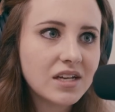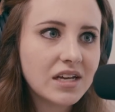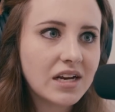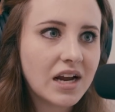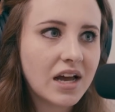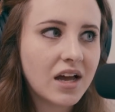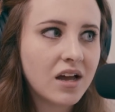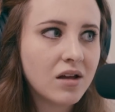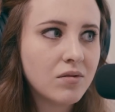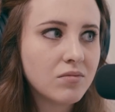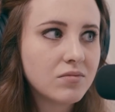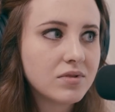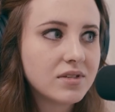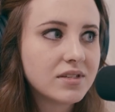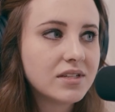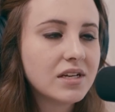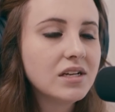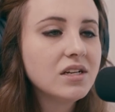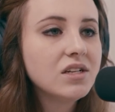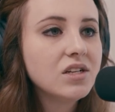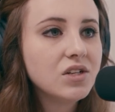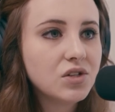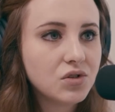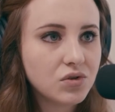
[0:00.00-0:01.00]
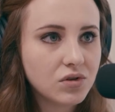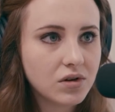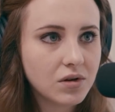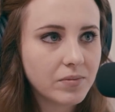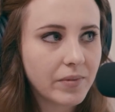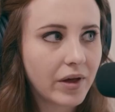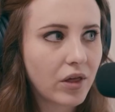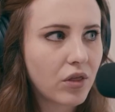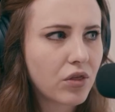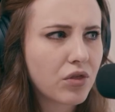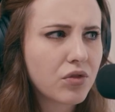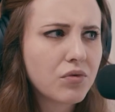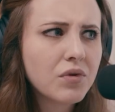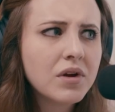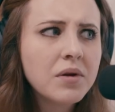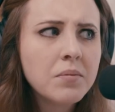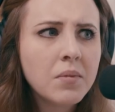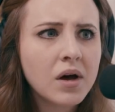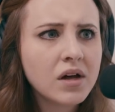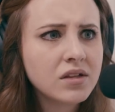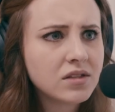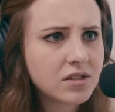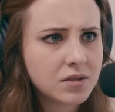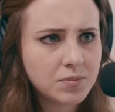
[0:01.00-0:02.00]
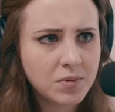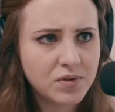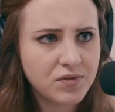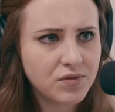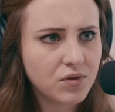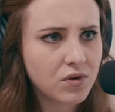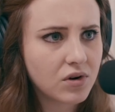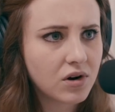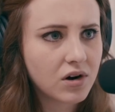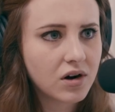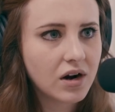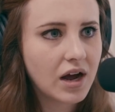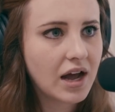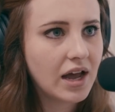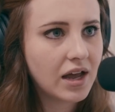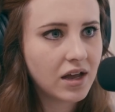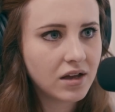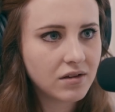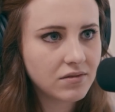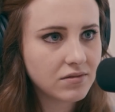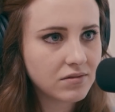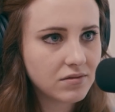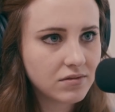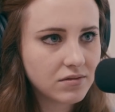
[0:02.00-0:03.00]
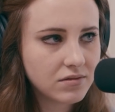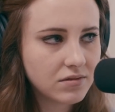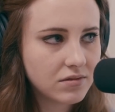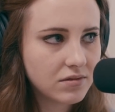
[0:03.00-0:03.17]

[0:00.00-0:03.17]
and I sent it to him like three months before I